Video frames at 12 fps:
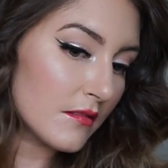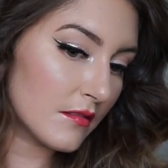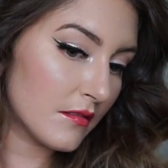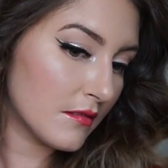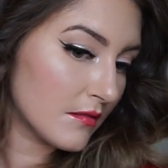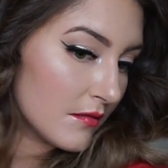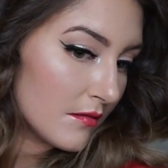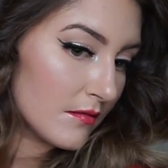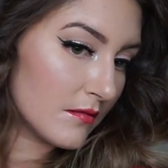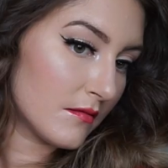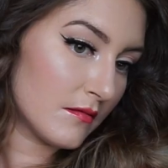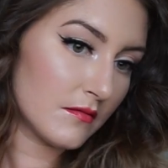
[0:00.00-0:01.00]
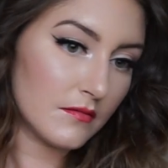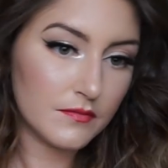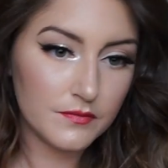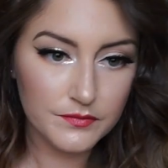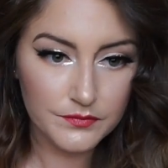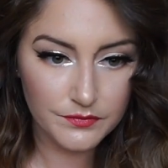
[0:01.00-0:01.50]

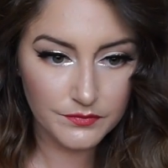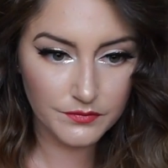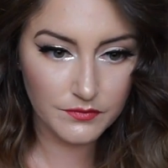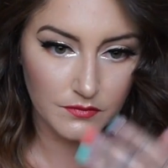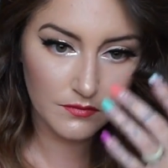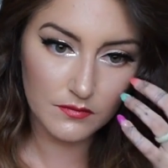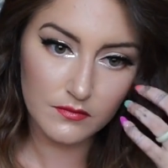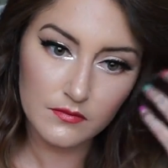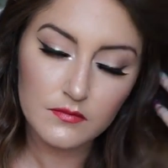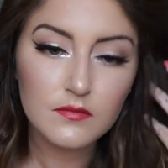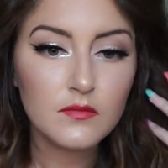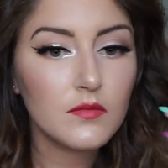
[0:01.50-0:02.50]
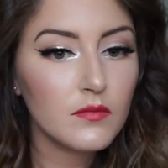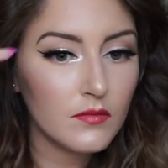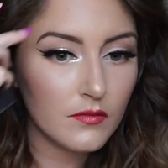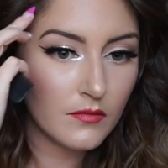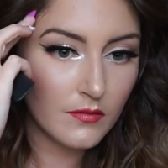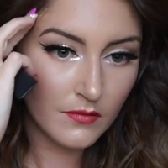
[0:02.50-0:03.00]

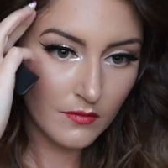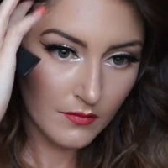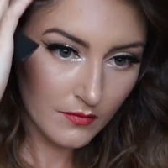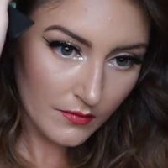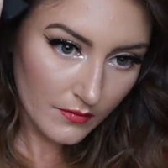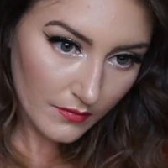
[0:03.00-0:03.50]
(no one is talking)